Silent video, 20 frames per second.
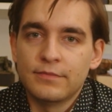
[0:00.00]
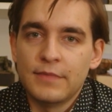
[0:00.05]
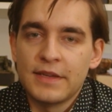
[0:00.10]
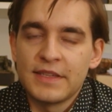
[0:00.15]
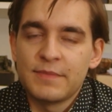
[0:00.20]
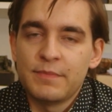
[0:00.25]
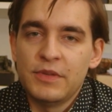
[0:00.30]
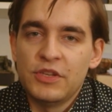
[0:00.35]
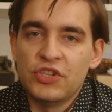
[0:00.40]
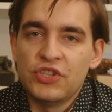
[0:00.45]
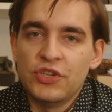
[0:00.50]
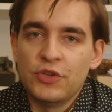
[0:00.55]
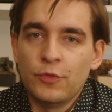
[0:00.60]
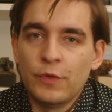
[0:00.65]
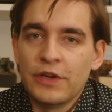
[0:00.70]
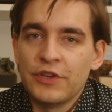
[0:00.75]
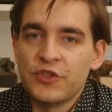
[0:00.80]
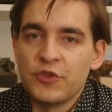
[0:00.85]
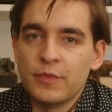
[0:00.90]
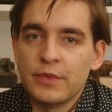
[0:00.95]
SPG
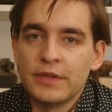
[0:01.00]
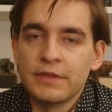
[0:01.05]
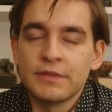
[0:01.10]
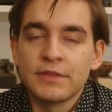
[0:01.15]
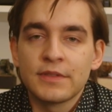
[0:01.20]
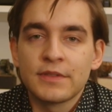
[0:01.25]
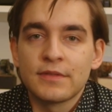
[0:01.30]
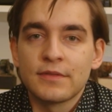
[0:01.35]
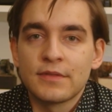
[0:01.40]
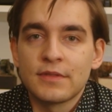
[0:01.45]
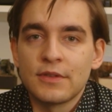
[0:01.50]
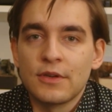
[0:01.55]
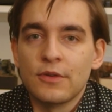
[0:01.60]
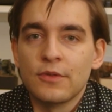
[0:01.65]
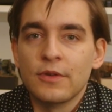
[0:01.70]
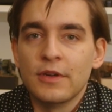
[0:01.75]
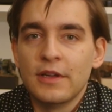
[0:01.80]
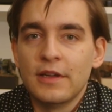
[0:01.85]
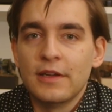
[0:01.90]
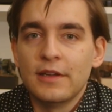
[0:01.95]
regiments,
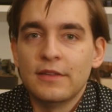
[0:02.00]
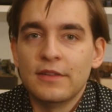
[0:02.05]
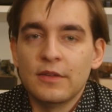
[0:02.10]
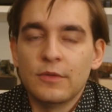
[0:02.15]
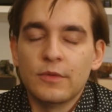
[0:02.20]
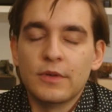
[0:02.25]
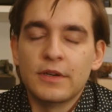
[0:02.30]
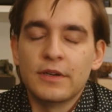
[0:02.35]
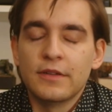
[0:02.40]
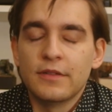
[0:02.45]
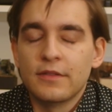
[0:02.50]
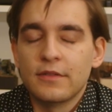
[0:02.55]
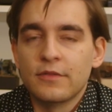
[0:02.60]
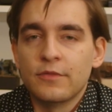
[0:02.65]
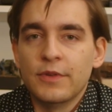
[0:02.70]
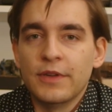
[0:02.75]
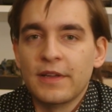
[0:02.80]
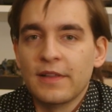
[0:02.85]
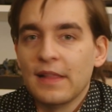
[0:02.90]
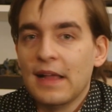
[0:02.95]
so they weren't
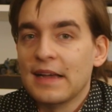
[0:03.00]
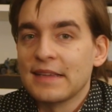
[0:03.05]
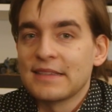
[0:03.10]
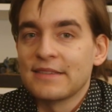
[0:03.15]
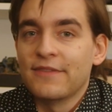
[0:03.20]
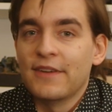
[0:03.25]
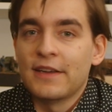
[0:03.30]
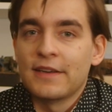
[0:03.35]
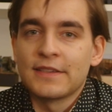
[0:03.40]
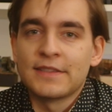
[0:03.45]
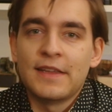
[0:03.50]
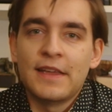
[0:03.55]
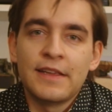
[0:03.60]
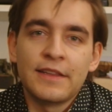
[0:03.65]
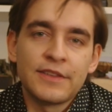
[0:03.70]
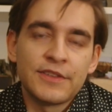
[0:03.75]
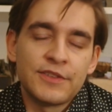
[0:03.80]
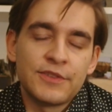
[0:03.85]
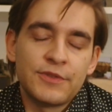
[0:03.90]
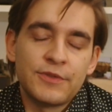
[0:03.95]
reclassified as
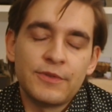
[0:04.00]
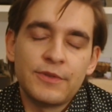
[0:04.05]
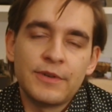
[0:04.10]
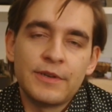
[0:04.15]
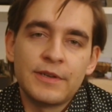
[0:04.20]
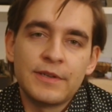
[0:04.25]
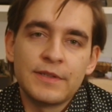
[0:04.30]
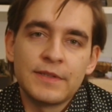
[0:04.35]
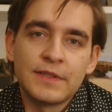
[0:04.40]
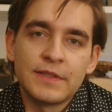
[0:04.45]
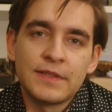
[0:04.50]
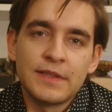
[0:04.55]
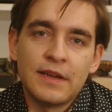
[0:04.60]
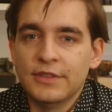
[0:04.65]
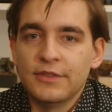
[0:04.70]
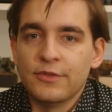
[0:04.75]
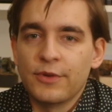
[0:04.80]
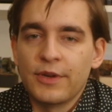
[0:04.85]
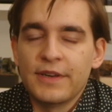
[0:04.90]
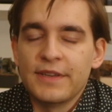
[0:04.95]
tank destroyers.
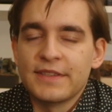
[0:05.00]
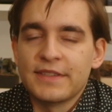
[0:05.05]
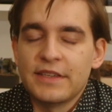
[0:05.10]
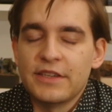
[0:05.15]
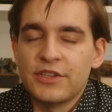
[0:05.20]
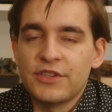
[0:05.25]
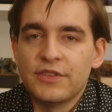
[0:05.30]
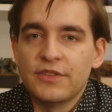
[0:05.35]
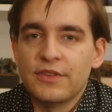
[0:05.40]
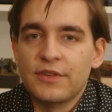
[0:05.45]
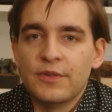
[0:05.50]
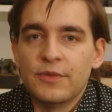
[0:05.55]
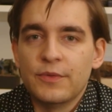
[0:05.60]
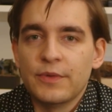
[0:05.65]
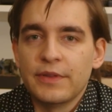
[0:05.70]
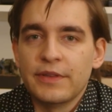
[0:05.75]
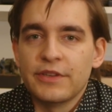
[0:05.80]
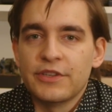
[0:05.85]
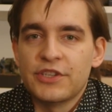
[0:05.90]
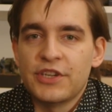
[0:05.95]
The organization didn't
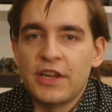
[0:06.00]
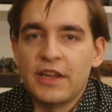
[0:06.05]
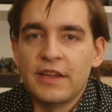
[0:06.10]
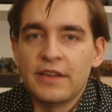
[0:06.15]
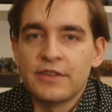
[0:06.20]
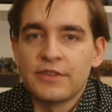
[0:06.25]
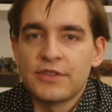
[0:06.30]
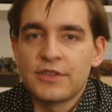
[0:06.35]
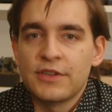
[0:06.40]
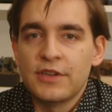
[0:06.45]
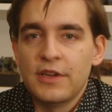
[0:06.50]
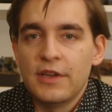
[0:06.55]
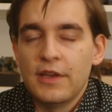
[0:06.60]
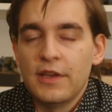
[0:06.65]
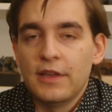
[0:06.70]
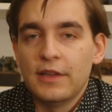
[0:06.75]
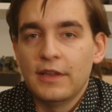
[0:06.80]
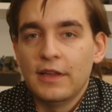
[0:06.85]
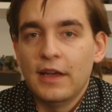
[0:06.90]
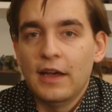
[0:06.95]
really change,
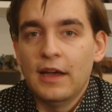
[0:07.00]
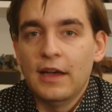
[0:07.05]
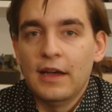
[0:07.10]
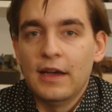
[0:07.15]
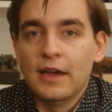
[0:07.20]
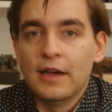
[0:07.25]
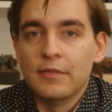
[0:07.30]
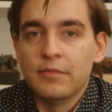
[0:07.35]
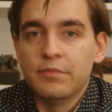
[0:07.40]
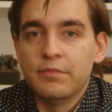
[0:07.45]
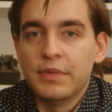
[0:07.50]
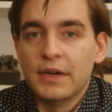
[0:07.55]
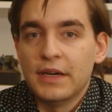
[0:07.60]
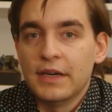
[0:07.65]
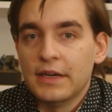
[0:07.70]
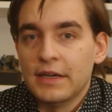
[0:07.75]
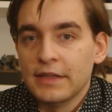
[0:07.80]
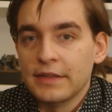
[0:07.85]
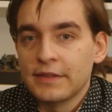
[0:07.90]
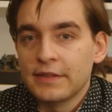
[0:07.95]

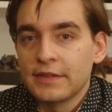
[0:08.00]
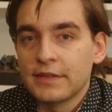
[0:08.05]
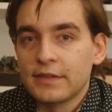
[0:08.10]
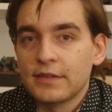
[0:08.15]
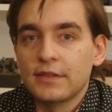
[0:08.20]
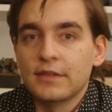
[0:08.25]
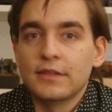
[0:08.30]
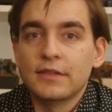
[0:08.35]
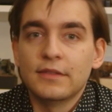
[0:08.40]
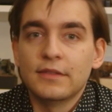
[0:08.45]
but